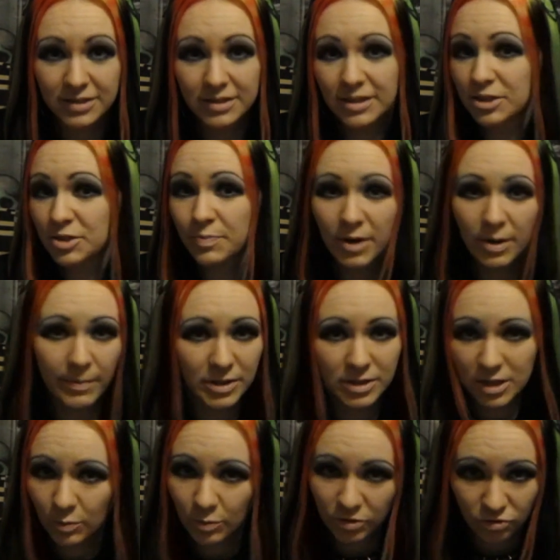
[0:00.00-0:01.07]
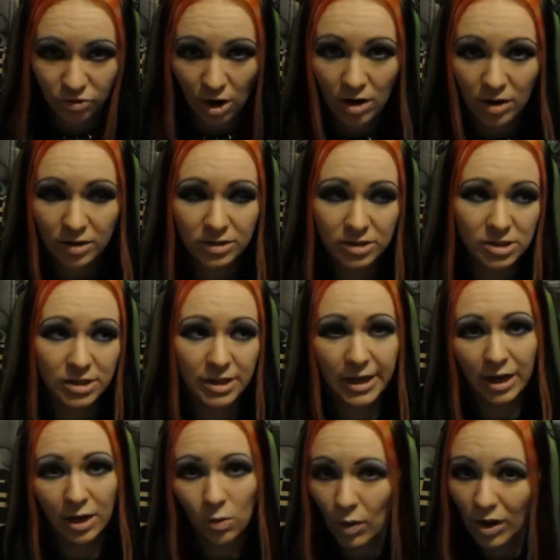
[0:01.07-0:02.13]
and the experimenting with drugs and
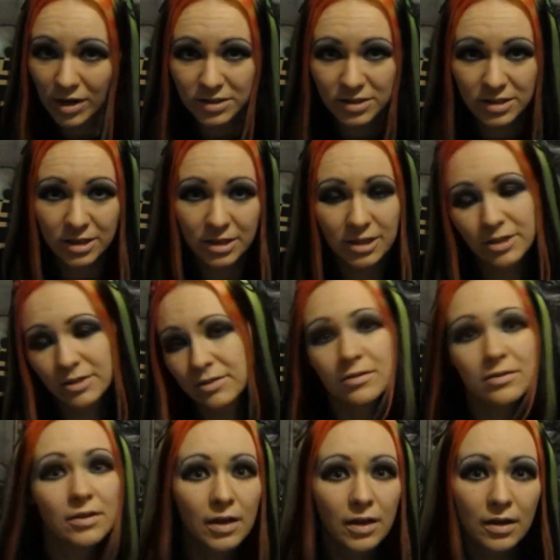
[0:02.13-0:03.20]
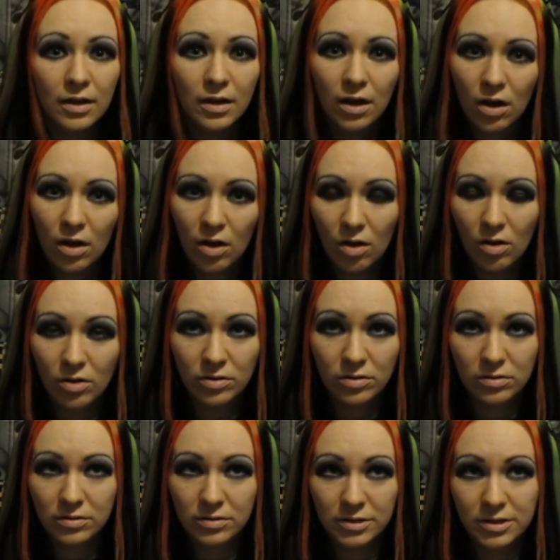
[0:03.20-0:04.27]
getting wasted and
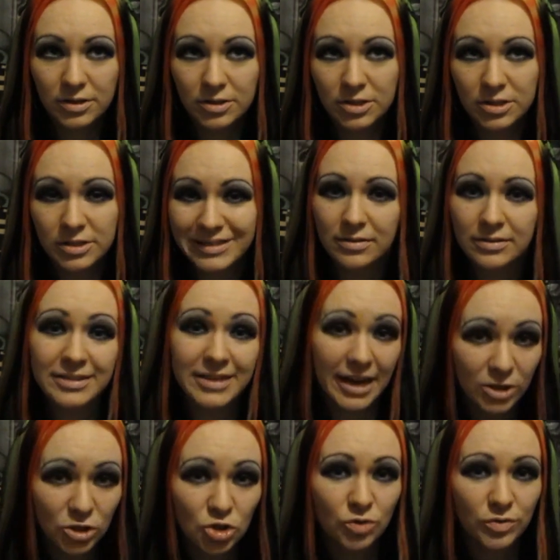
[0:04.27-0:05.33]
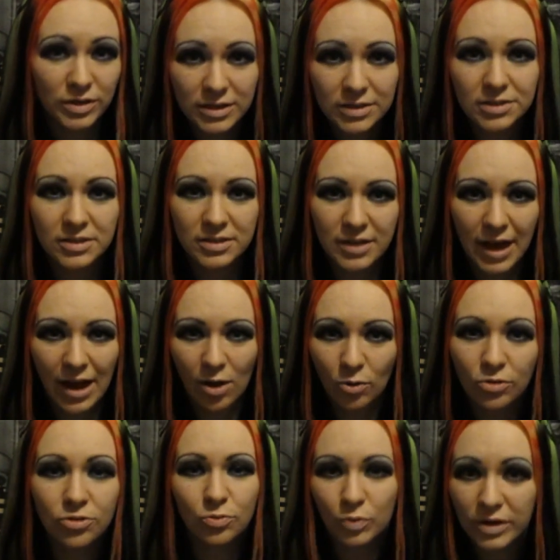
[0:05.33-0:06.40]
all this dangerous
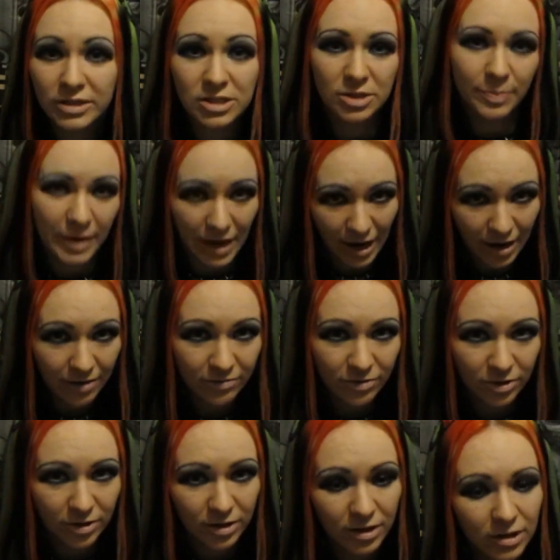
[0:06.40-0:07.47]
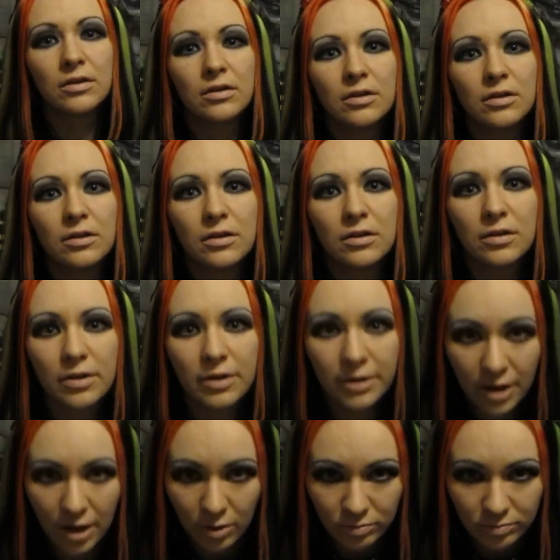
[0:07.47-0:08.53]
health risk behavior.
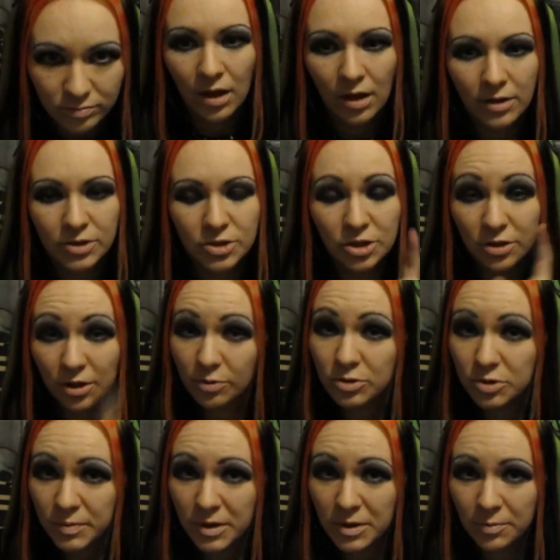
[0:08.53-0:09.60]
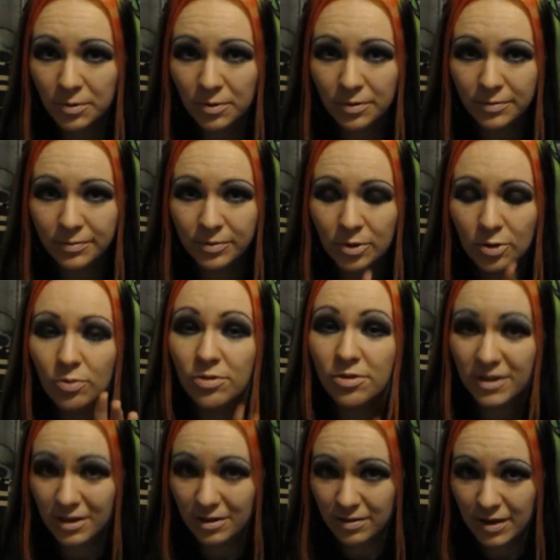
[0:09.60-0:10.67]
No. To those people who
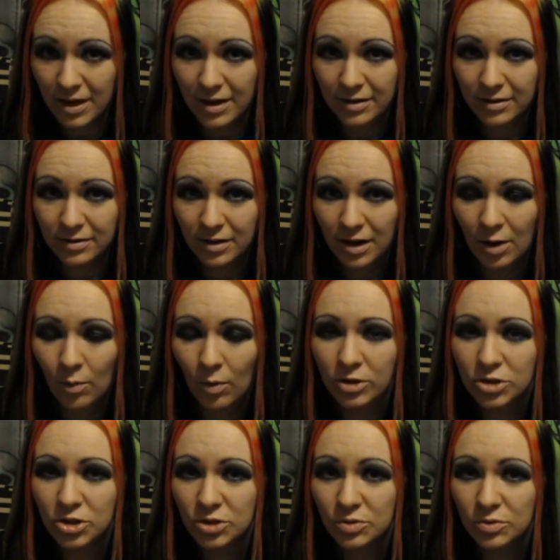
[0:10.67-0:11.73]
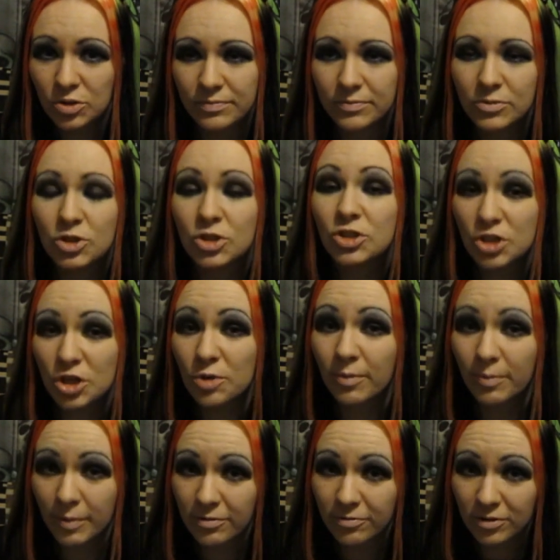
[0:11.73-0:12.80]
think that, I want you to just
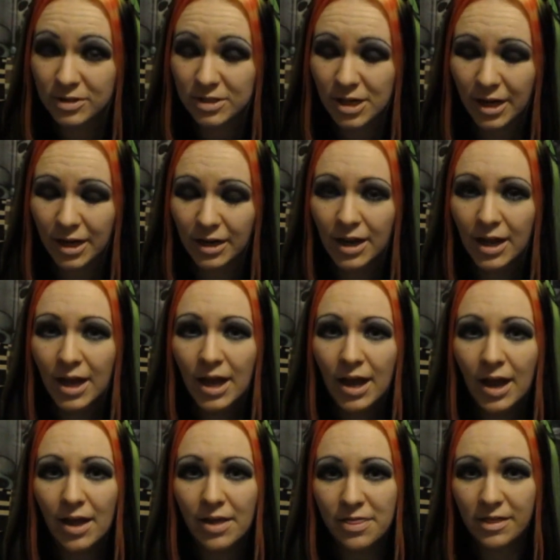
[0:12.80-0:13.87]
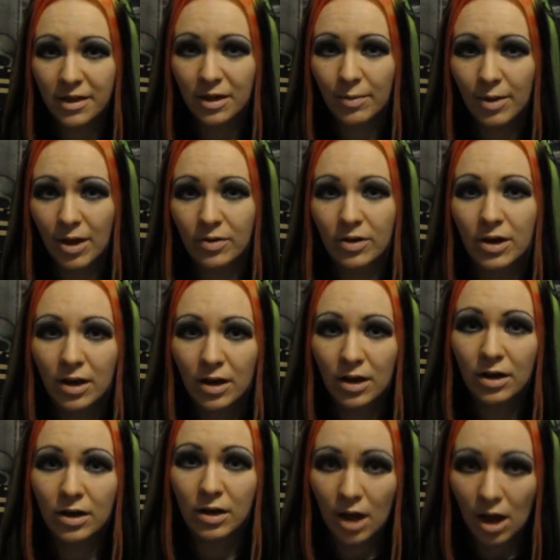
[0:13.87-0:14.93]
humor me for a second and think about
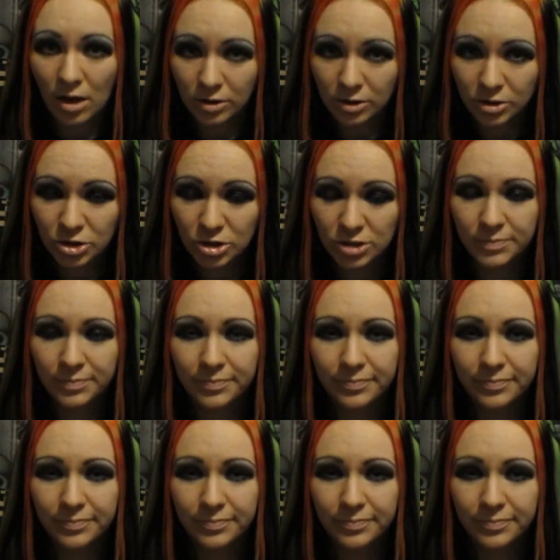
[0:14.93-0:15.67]
college.